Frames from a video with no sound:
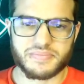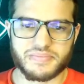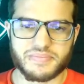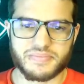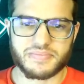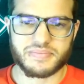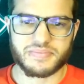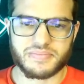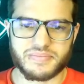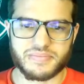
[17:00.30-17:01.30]

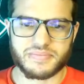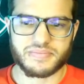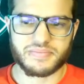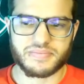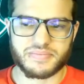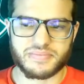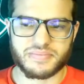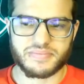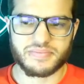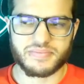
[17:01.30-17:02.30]

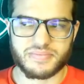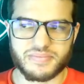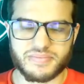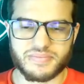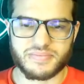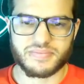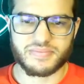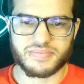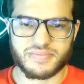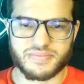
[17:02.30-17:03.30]

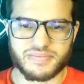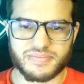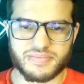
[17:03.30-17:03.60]
(not speaking)